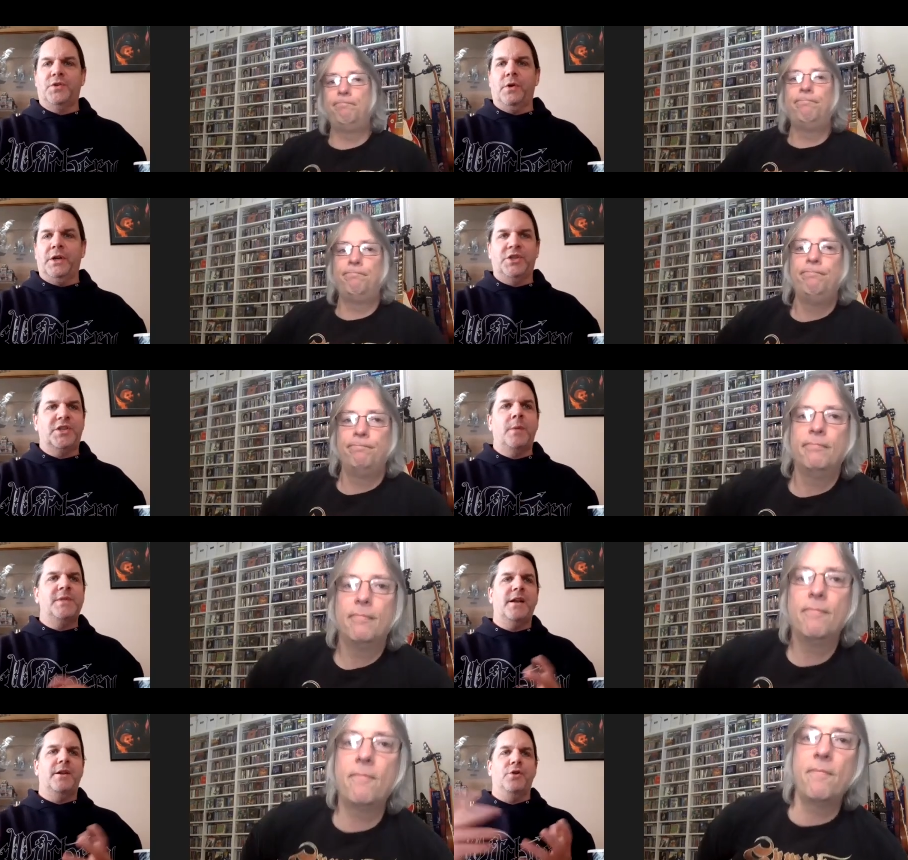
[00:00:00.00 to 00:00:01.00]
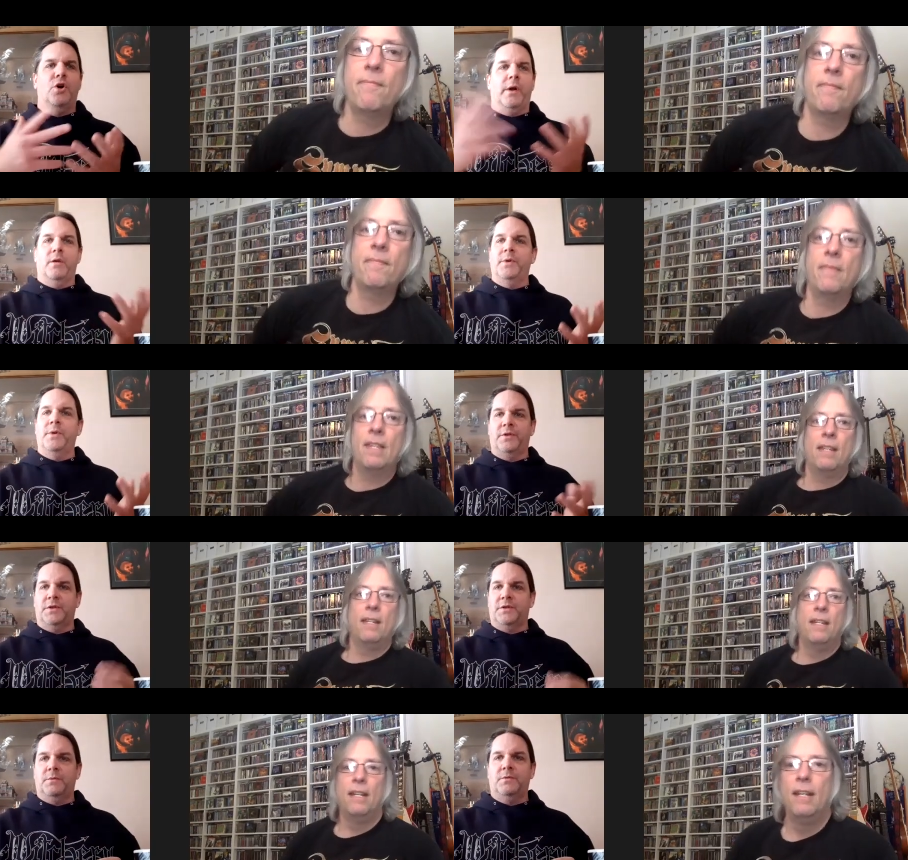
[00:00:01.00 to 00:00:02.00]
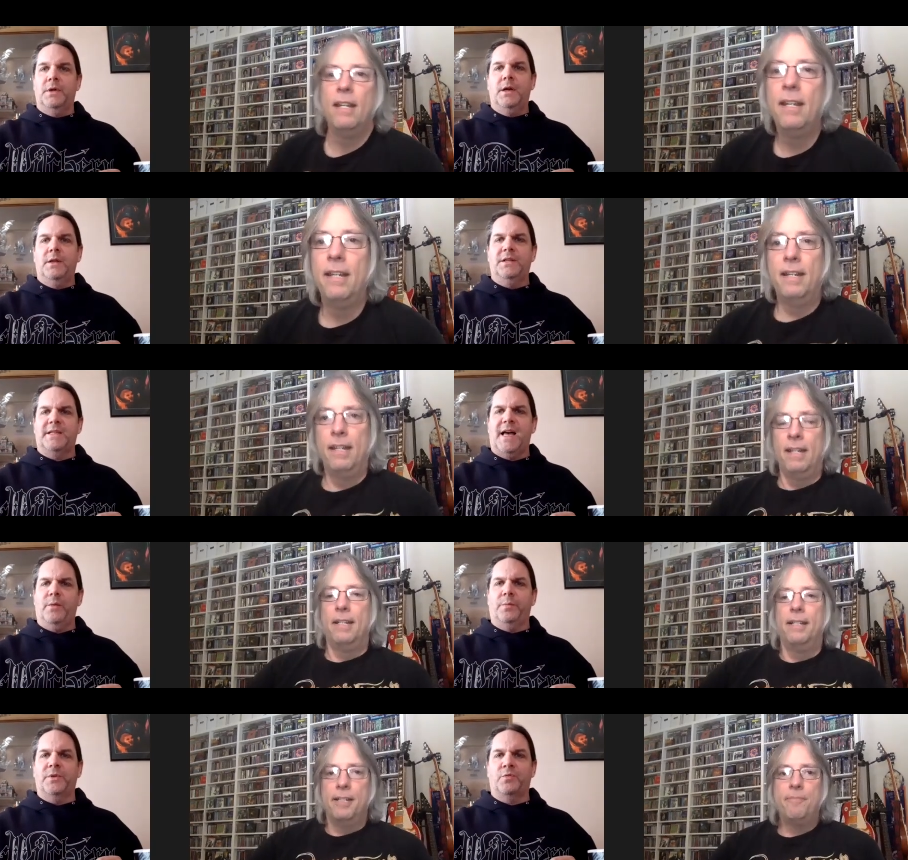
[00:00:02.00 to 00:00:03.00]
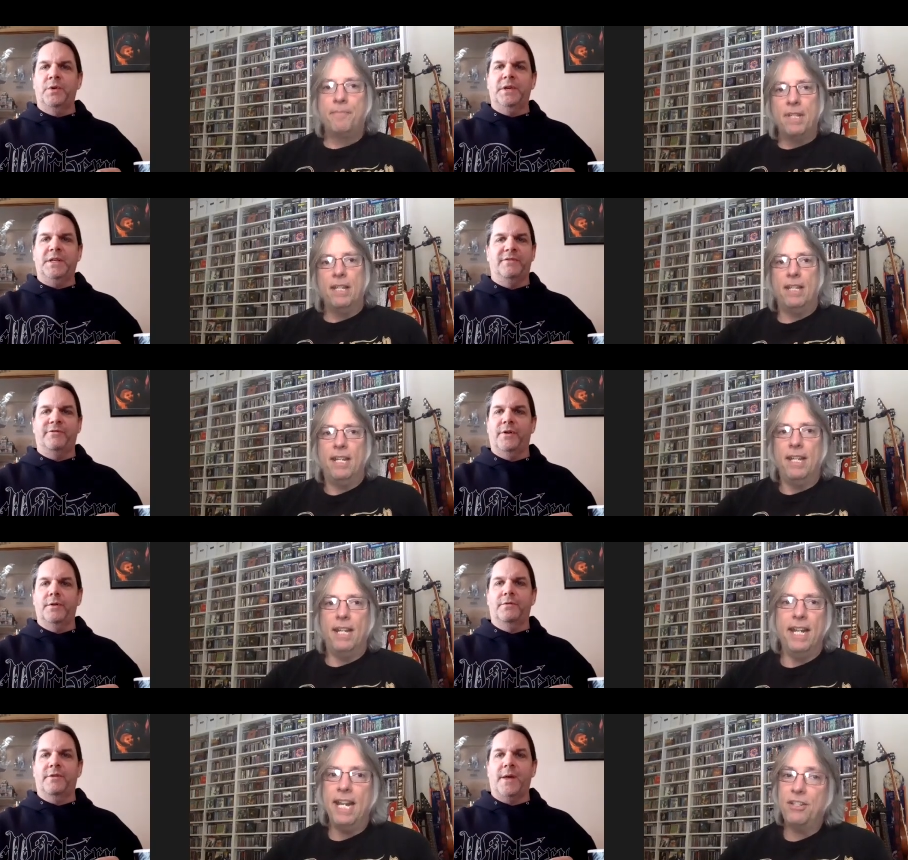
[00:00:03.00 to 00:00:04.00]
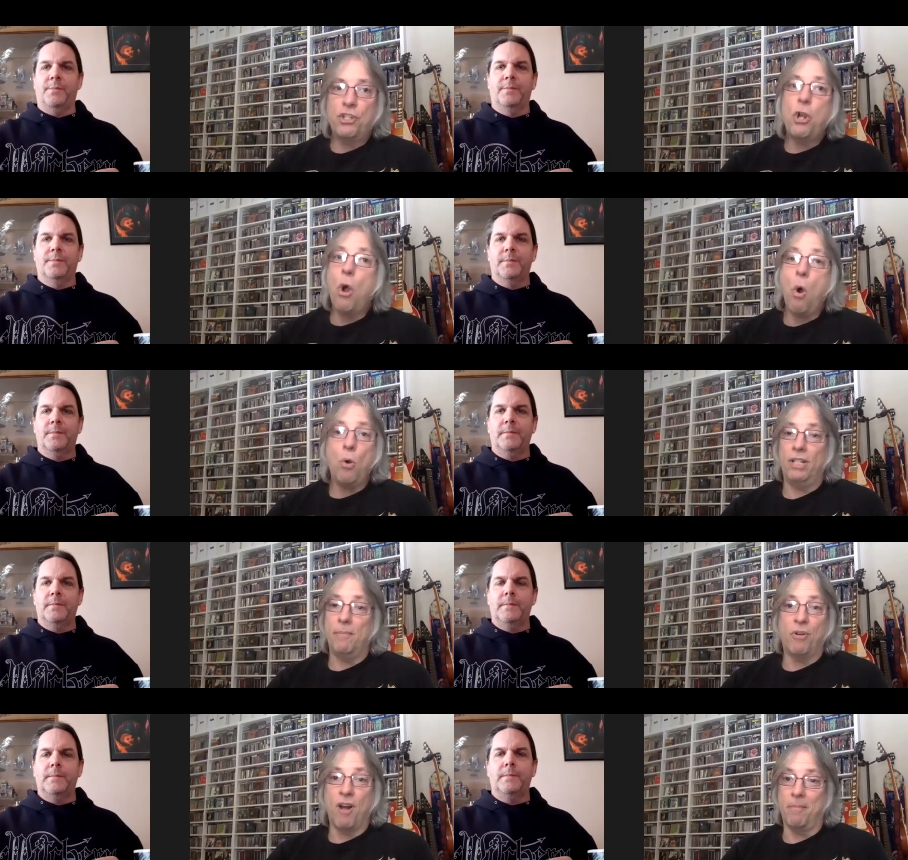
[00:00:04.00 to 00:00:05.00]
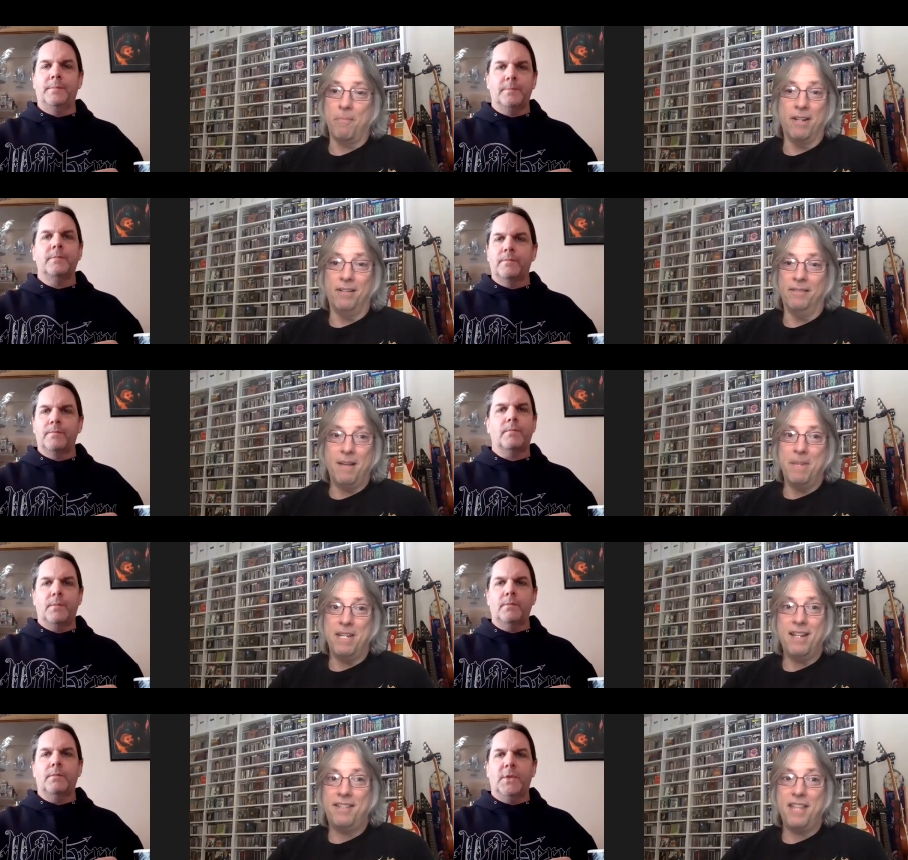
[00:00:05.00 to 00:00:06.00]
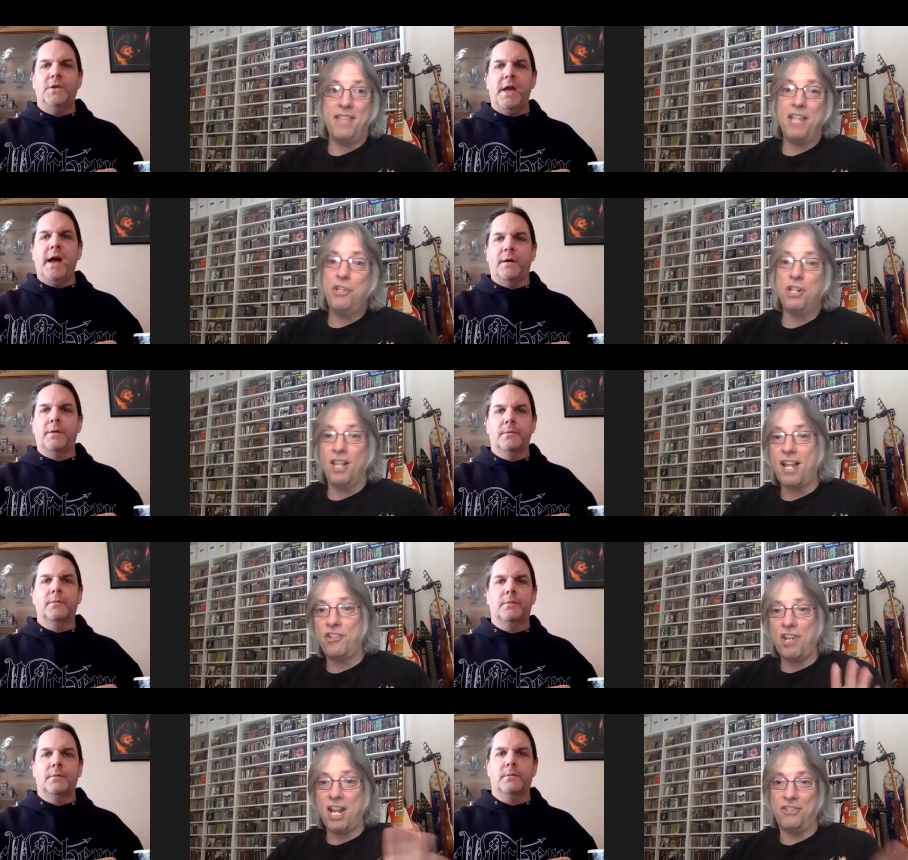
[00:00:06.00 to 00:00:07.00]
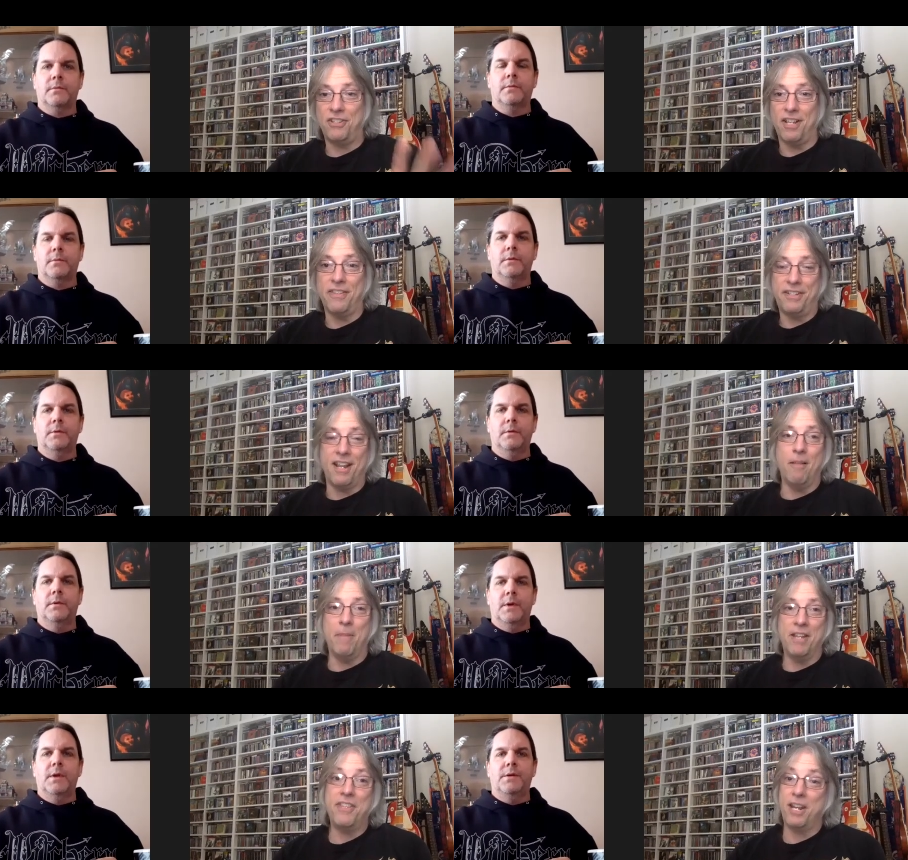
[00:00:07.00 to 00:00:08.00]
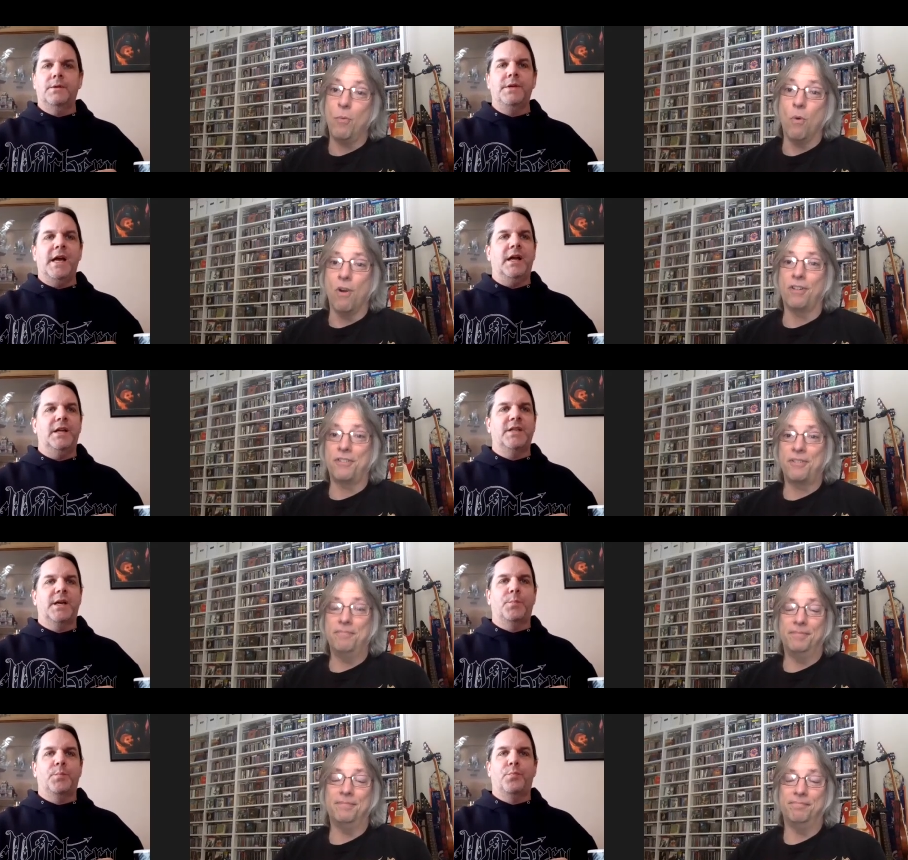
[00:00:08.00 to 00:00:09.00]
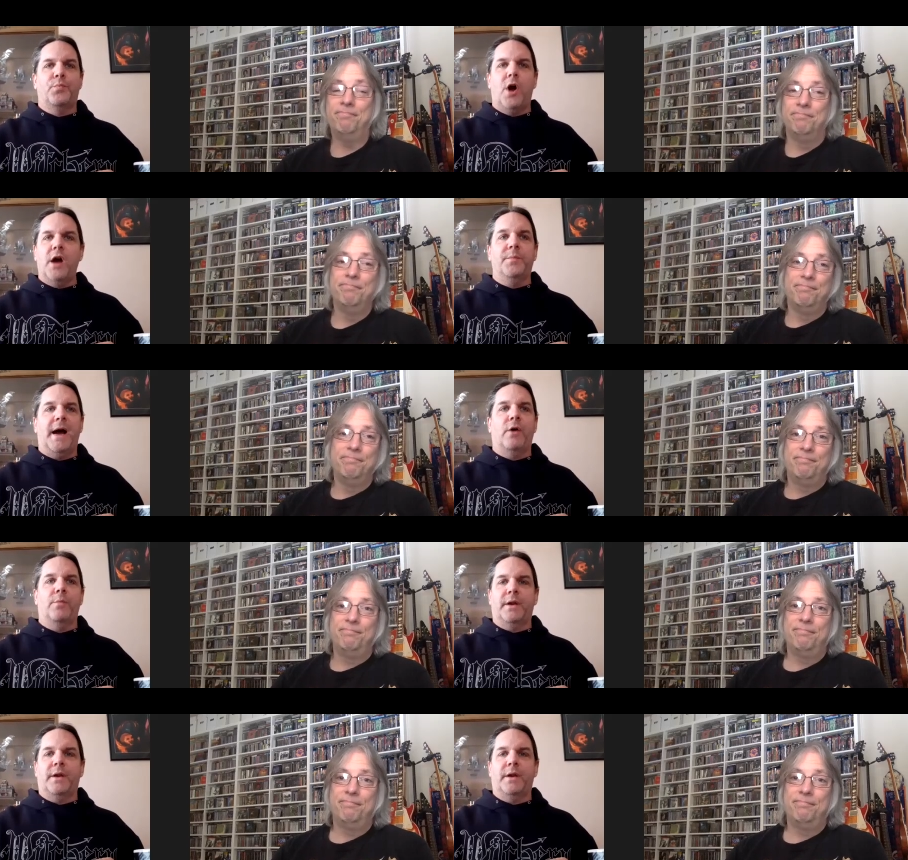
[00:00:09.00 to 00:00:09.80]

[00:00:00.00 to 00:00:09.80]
Speaker 1: song. It just comes out of nowhere in the middle of this, this album. It's really different
Speaker 2: for them. It's totally prog metal. I mean, that they, they yeah. took a lot of chances on this album. I think
Speaker 1: it worked. Yeah, it's like prog and power